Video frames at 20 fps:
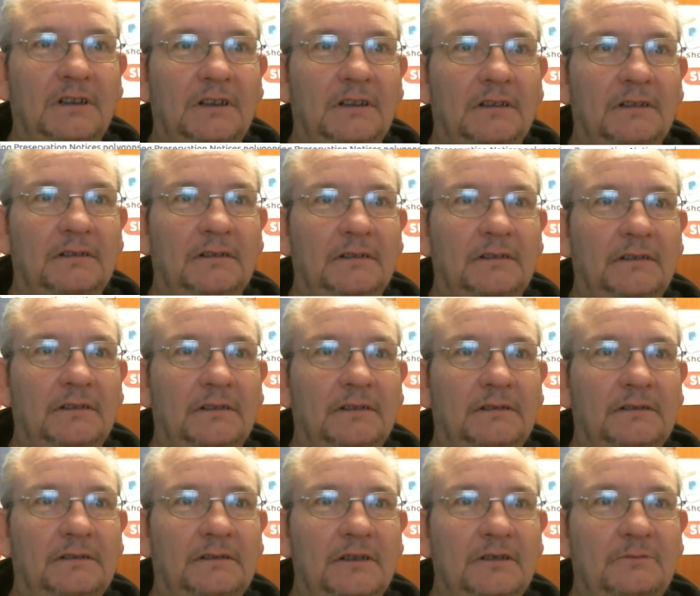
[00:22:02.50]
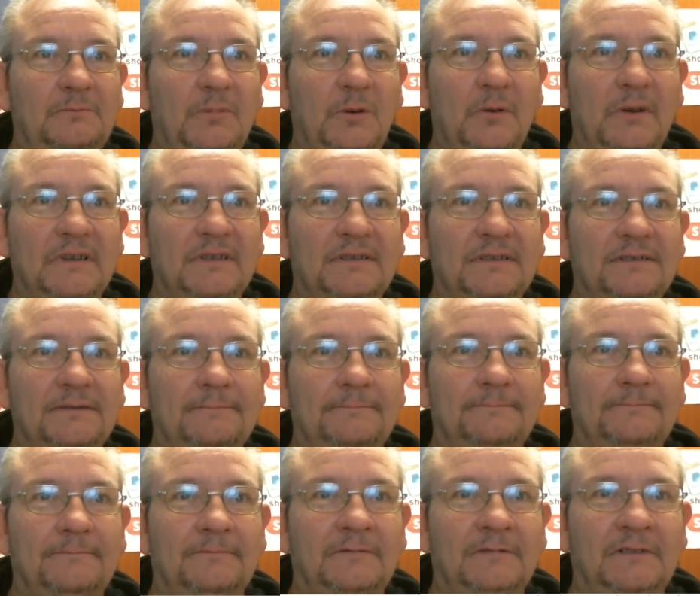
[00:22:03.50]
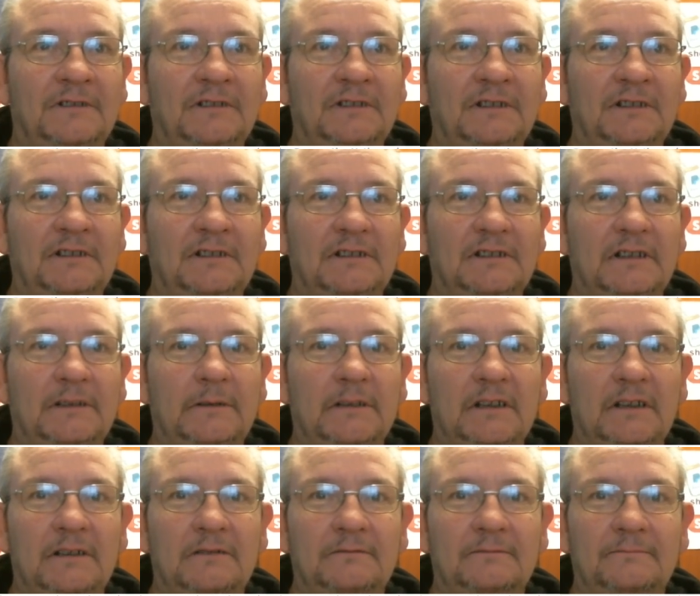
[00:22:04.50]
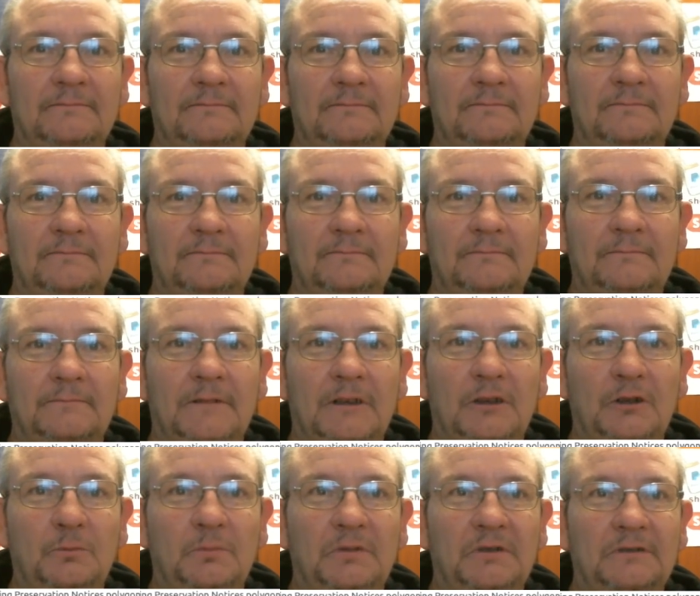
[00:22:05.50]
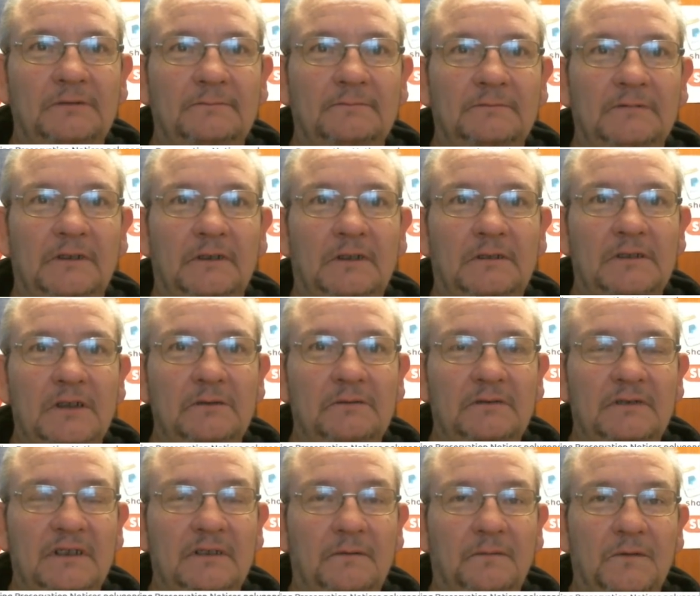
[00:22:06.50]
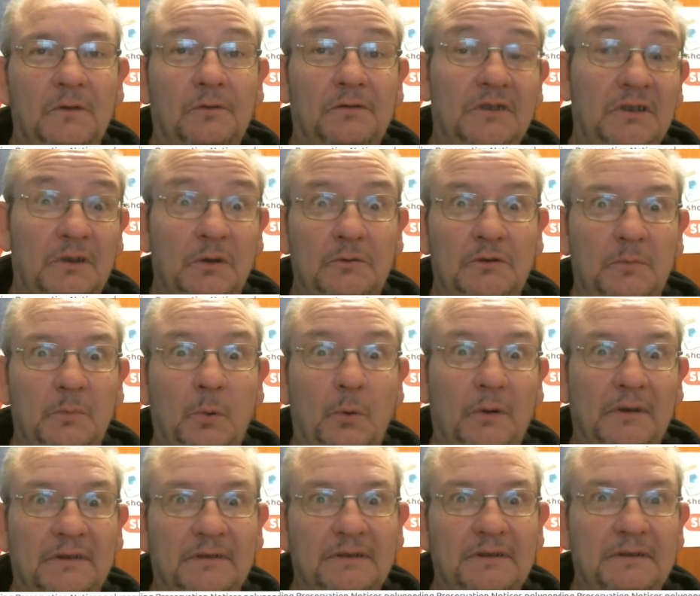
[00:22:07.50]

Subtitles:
Yeah, load points. There we go. Open. Yeah, I forgot to load the points.